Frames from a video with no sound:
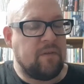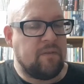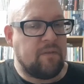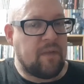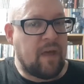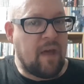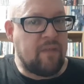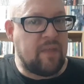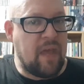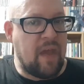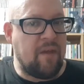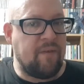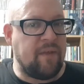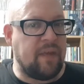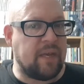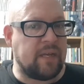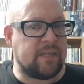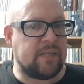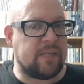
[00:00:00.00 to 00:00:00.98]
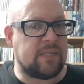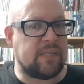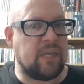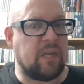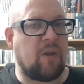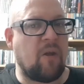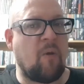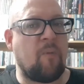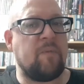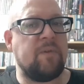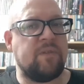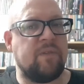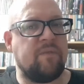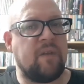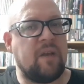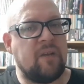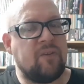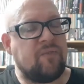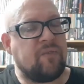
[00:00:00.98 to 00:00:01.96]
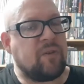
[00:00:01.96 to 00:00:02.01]
that the only existing copies of
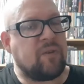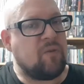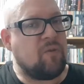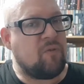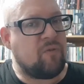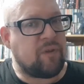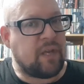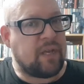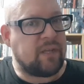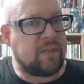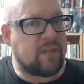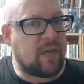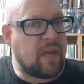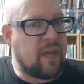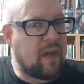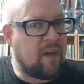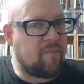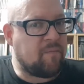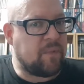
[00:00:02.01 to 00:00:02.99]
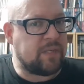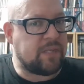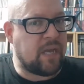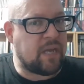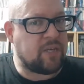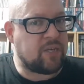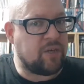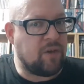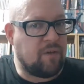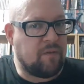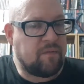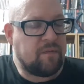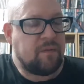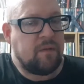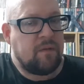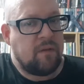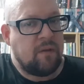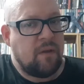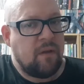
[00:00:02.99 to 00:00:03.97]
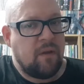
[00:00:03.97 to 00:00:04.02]
those recordings they have possession of
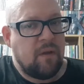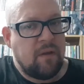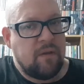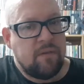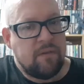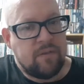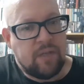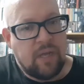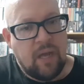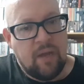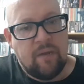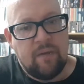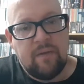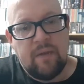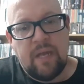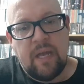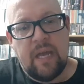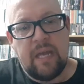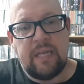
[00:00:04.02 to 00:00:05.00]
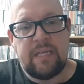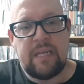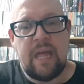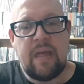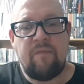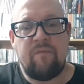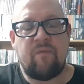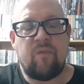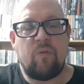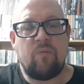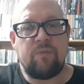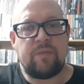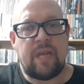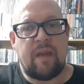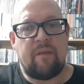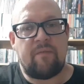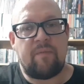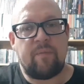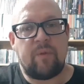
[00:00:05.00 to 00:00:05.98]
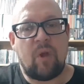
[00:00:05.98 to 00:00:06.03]
so it then falls
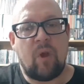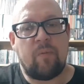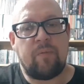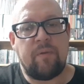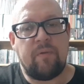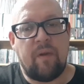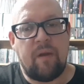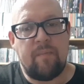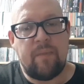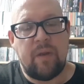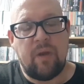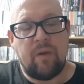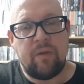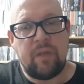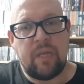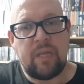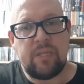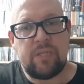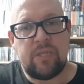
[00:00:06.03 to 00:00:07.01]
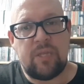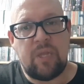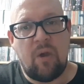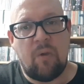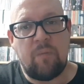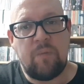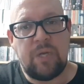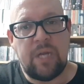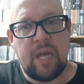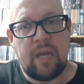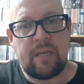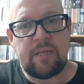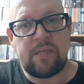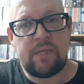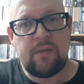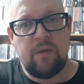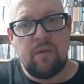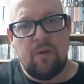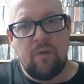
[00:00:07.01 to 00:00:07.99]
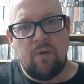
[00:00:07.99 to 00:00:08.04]
out from copyright belonging to the object
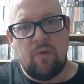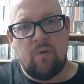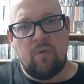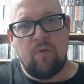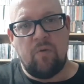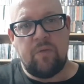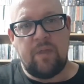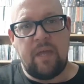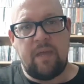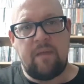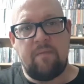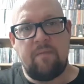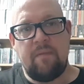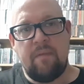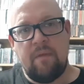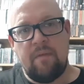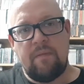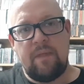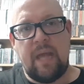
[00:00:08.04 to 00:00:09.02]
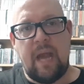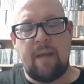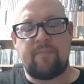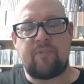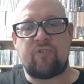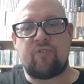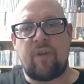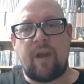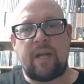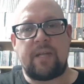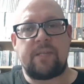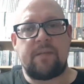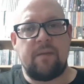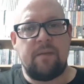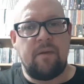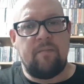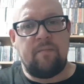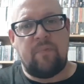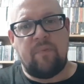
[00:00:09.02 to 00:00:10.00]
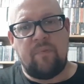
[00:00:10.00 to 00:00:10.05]
or the, the abstract
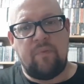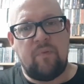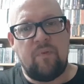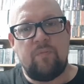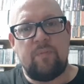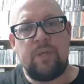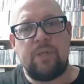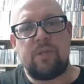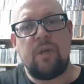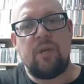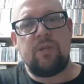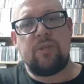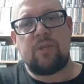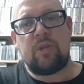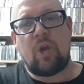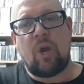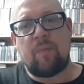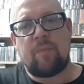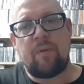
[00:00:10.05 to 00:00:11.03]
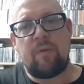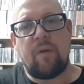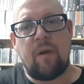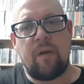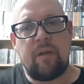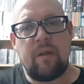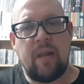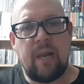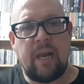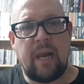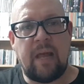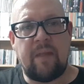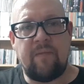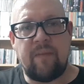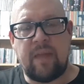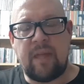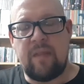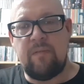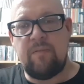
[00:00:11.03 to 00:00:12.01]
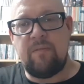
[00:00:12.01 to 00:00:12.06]
performance to copyright
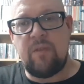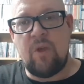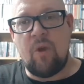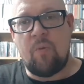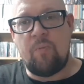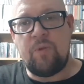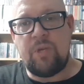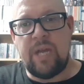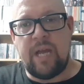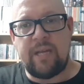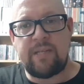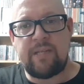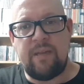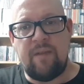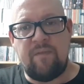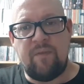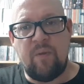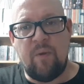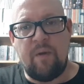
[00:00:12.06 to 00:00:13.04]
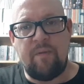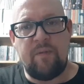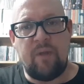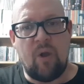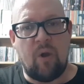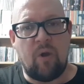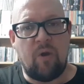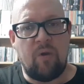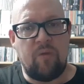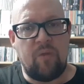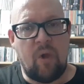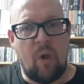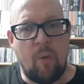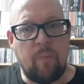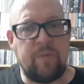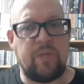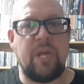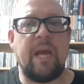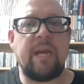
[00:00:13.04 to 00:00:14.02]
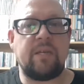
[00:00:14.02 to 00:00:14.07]
landing in the object. And if you own the, the
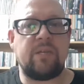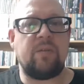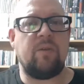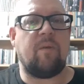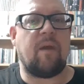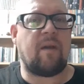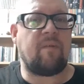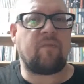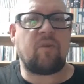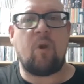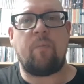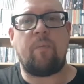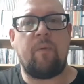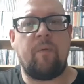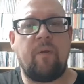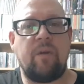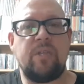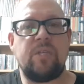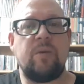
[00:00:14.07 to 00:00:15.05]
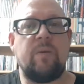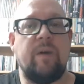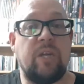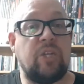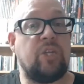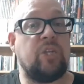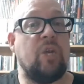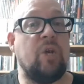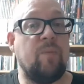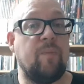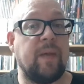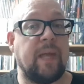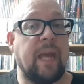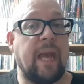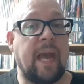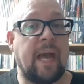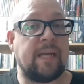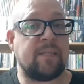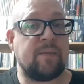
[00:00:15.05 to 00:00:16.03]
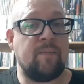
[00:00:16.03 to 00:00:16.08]
object, you have copyright to it, assuming it
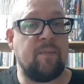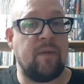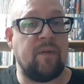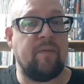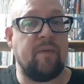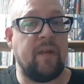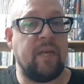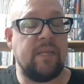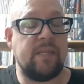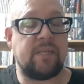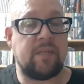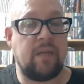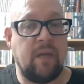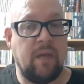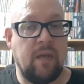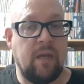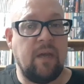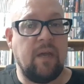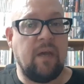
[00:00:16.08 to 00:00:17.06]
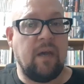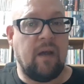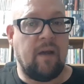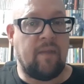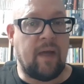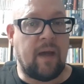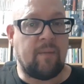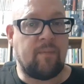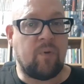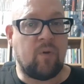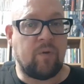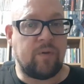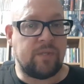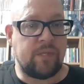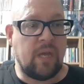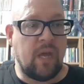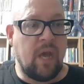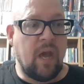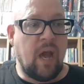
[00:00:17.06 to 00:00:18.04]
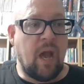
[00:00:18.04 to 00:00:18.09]
hasn't been released at that point.
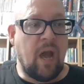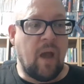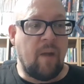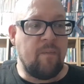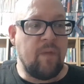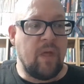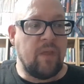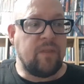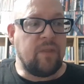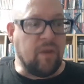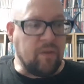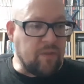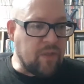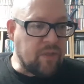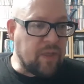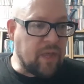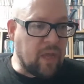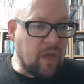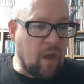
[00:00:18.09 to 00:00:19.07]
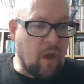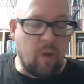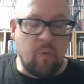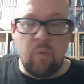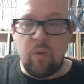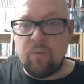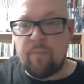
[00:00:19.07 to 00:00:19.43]
Um, the other thing I will